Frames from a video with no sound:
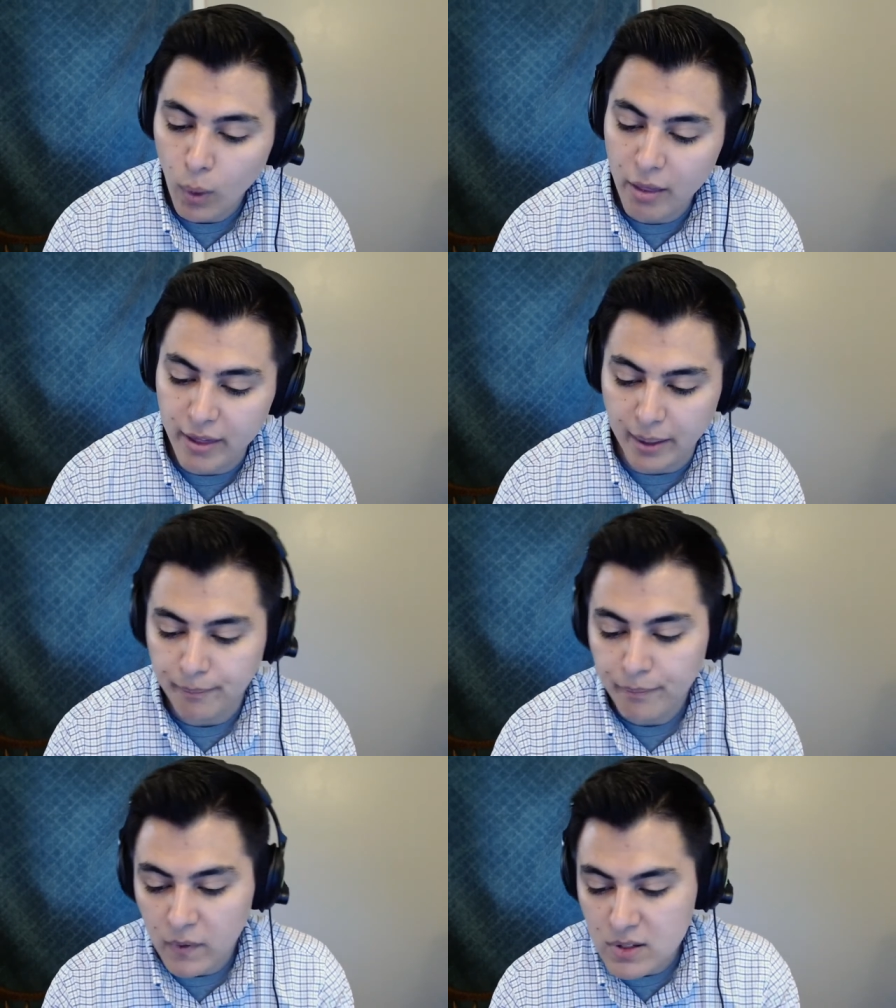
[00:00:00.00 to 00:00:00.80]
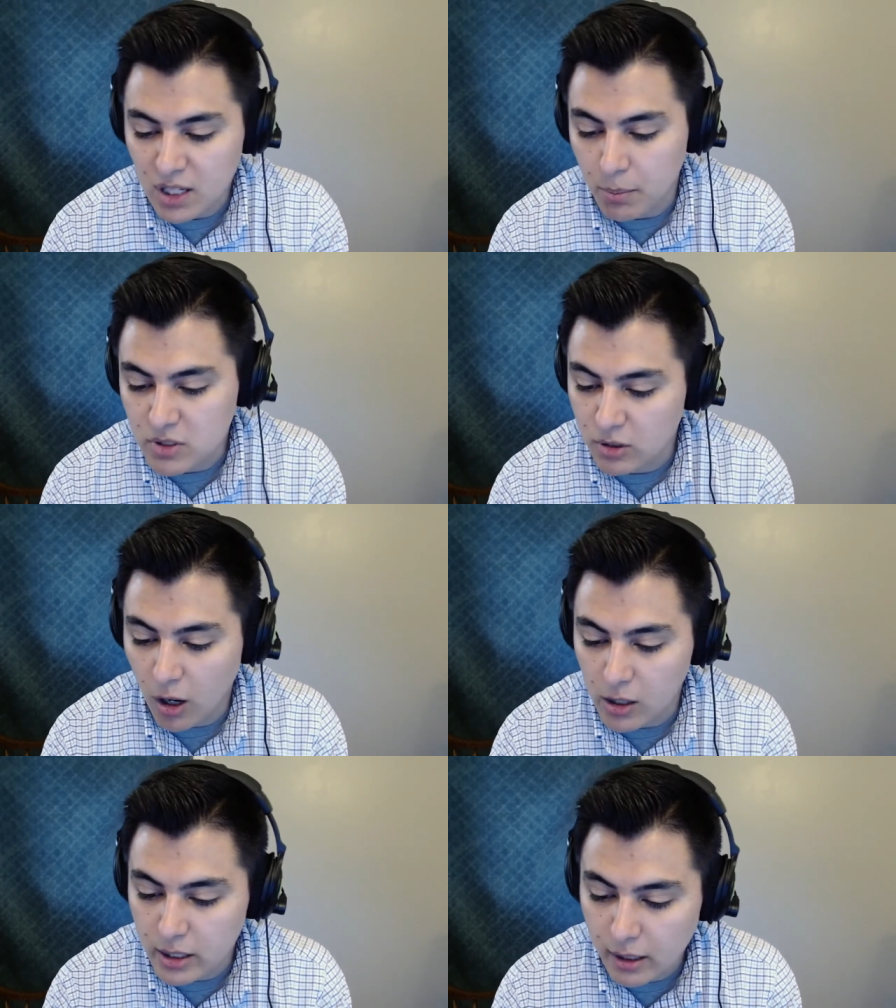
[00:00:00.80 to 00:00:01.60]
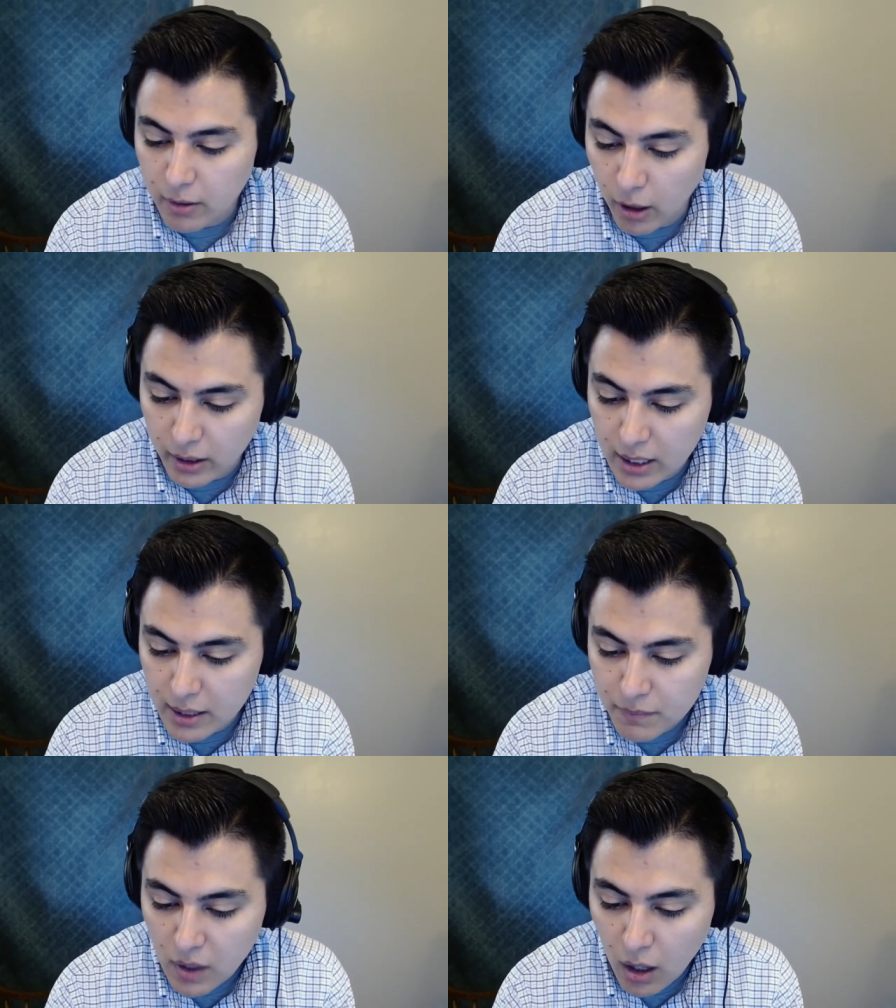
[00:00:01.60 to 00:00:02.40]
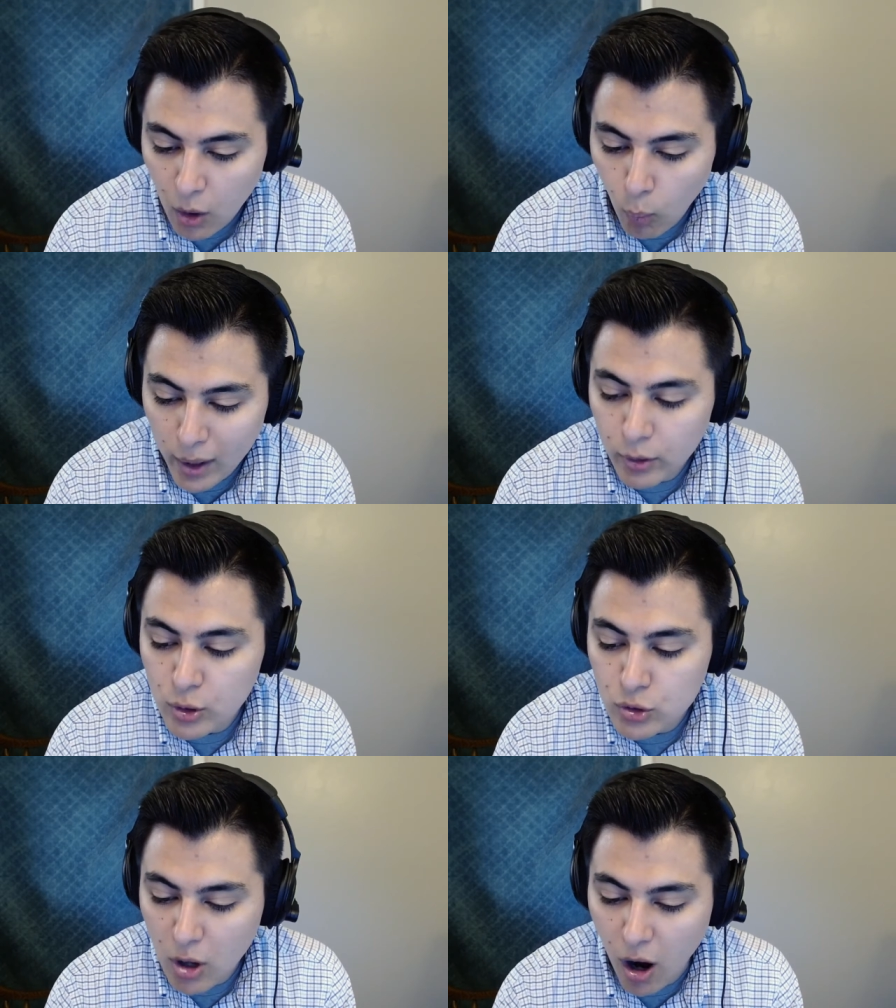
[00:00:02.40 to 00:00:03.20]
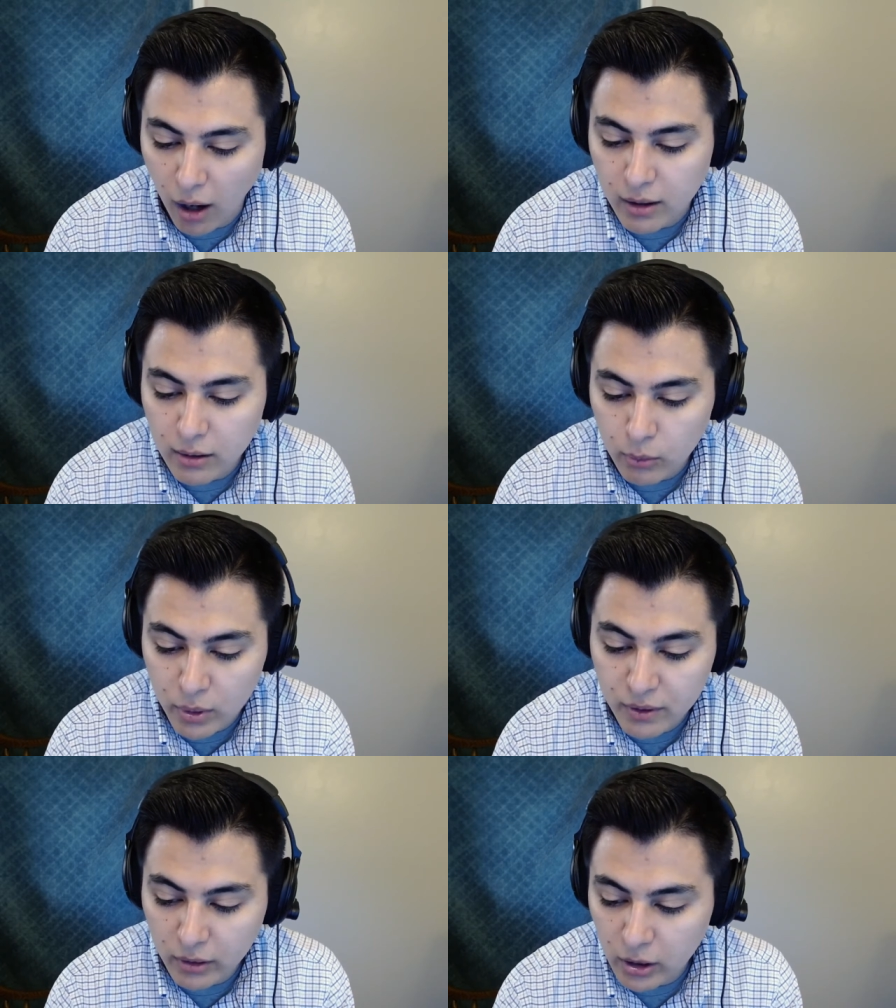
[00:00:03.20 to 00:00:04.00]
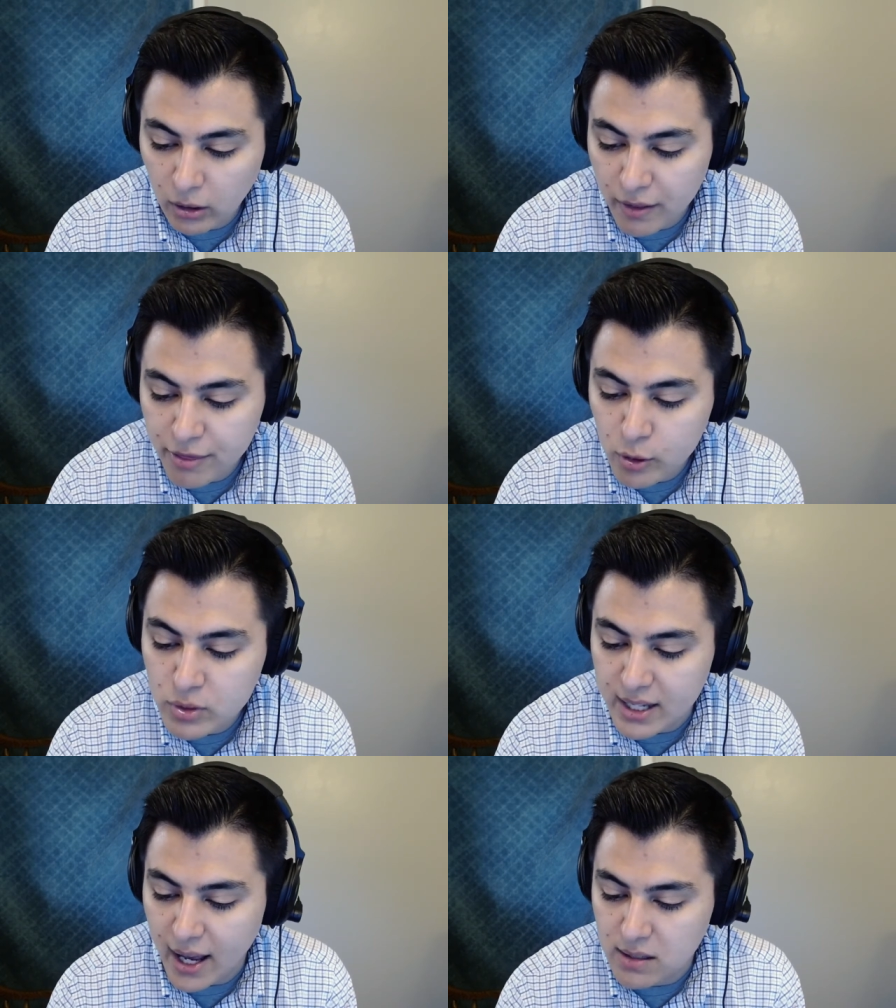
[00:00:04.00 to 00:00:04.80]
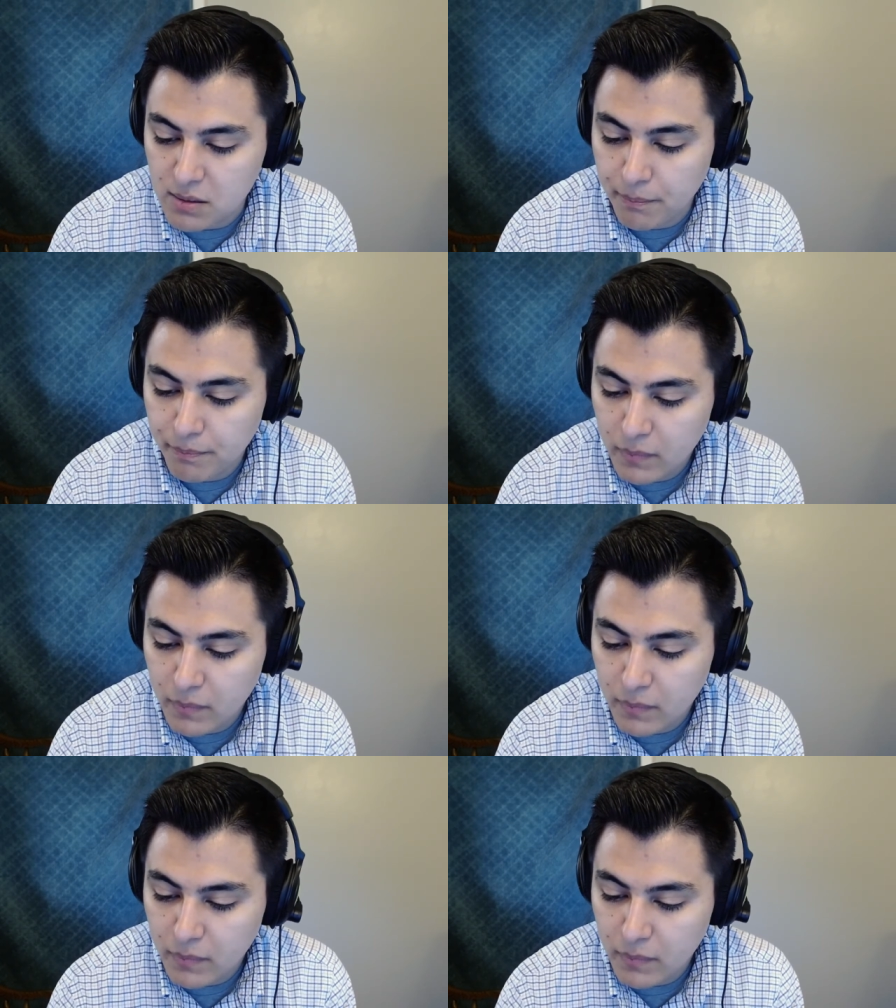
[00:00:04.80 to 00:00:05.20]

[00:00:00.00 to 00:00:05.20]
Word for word: Well then, said Mr. Carne Carnegie, why don't you talk with a little enthusiasm.